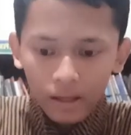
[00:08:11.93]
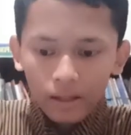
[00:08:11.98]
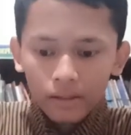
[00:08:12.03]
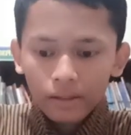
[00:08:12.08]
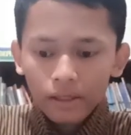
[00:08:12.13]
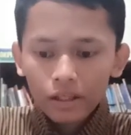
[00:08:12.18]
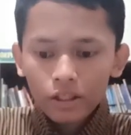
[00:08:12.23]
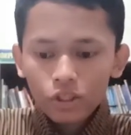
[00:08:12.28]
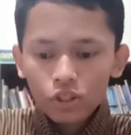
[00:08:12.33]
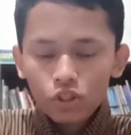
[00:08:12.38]

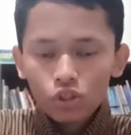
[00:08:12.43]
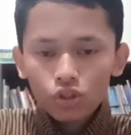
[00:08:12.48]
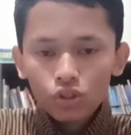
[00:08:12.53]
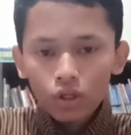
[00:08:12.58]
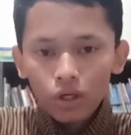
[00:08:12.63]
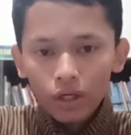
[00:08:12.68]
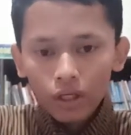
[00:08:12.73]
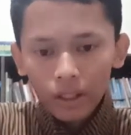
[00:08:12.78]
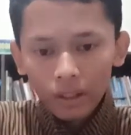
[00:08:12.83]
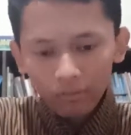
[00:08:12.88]
they just
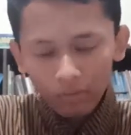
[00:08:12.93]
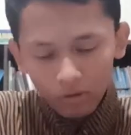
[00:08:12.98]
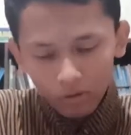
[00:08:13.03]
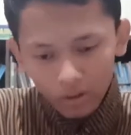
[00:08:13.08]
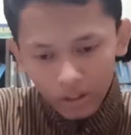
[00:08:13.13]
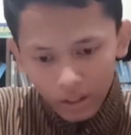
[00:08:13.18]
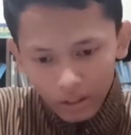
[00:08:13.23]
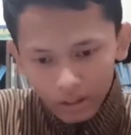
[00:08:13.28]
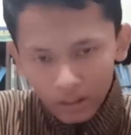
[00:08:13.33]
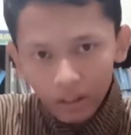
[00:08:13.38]
give
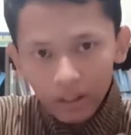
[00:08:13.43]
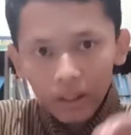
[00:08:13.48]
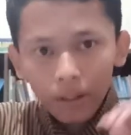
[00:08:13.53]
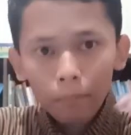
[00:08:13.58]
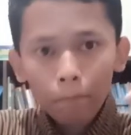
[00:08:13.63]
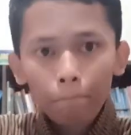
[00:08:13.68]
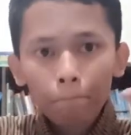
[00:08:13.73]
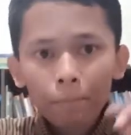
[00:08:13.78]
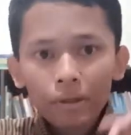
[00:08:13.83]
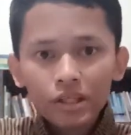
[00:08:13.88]
out little
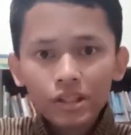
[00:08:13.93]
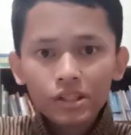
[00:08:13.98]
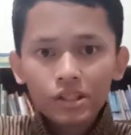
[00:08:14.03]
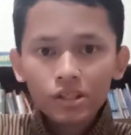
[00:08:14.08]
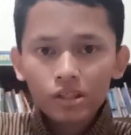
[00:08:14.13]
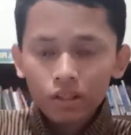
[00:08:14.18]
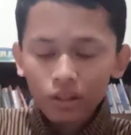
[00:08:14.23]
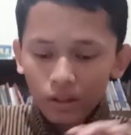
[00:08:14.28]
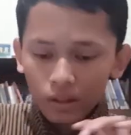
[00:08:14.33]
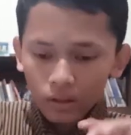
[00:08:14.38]

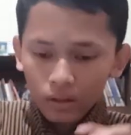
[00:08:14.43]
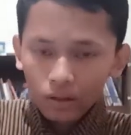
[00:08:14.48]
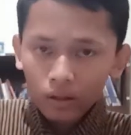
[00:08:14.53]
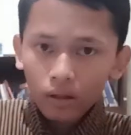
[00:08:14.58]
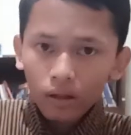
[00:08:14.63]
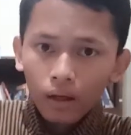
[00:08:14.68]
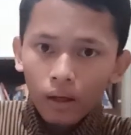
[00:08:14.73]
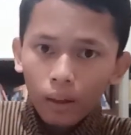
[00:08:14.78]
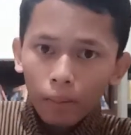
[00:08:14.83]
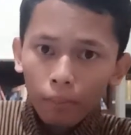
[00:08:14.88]
bits,
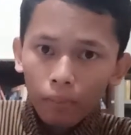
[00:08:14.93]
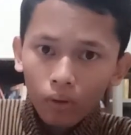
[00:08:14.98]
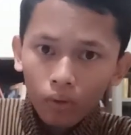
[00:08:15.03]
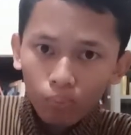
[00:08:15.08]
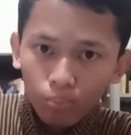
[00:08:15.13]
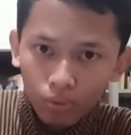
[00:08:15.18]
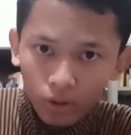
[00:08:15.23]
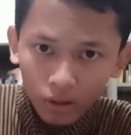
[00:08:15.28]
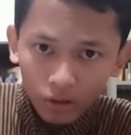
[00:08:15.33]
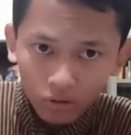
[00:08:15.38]
little
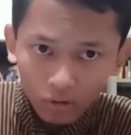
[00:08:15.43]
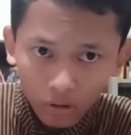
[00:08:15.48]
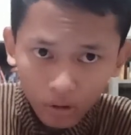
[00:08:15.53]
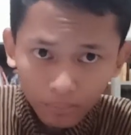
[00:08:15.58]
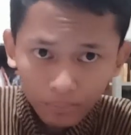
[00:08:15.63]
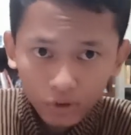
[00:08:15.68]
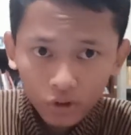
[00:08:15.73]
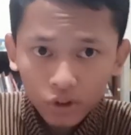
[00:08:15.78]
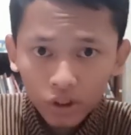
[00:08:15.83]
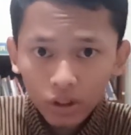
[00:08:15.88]

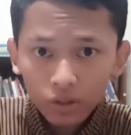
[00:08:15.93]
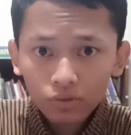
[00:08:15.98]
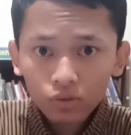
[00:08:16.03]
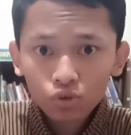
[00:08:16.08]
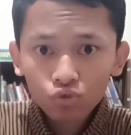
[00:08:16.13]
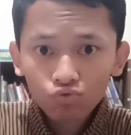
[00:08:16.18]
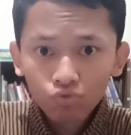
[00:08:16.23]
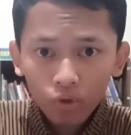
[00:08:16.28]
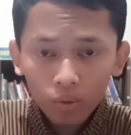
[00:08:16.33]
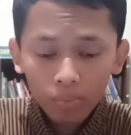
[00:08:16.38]
breadcrumbs just
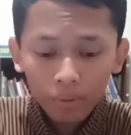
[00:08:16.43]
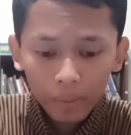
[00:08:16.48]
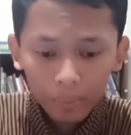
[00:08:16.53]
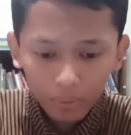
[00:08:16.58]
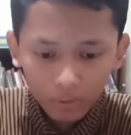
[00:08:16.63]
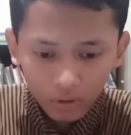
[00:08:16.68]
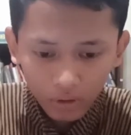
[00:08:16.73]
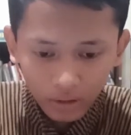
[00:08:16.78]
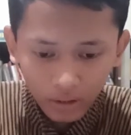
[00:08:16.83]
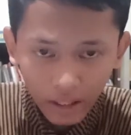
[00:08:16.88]
for
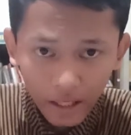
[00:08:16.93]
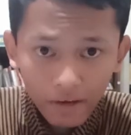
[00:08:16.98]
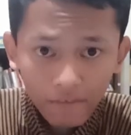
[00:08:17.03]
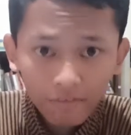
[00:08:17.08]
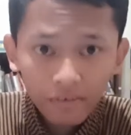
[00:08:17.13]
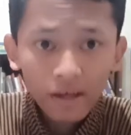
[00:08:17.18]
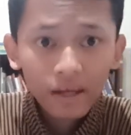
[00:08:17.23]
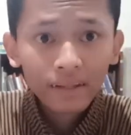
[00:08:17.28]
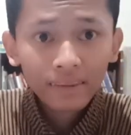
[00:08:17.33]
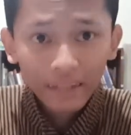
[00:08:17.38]
people to
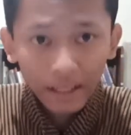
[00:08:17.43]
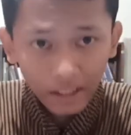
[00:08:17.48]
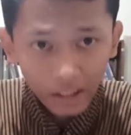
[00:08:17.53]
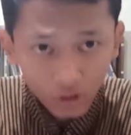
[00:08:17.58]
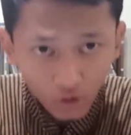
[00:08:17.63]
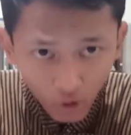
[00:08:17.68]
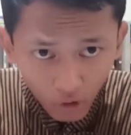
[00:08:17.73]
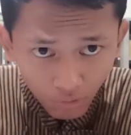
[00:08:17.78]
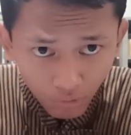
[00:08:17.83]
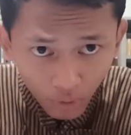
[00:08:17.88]
live. That
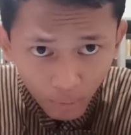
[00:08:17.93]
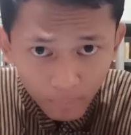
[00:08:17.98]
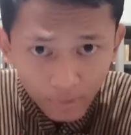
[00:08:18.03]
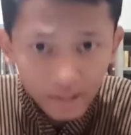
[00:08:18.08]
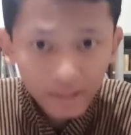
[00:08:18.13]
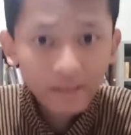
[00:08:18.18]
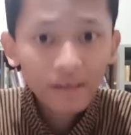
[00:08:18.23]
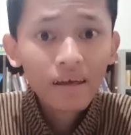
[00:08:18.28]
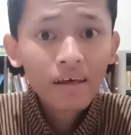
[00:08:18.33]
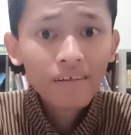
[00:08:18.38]
is all for
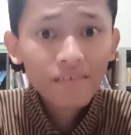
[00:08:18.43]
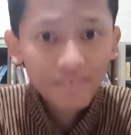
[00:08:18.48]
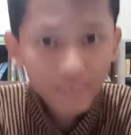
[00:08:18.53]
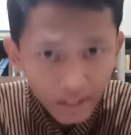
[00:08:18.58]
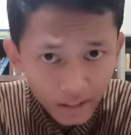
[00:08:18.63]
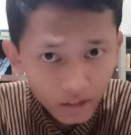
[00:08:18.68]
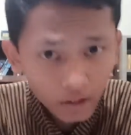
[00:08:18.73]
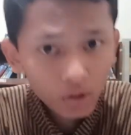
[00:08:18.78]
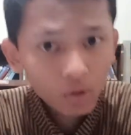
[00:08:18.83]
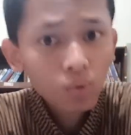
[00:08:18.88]
me.
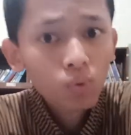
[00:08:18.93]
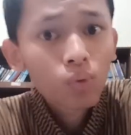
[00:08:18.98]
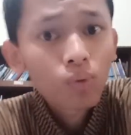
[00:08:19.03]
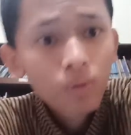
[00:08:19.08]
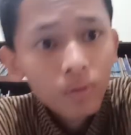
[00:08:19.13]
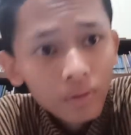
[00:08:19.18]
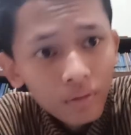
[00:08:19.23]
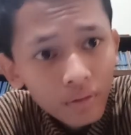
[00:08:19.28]
Thank you.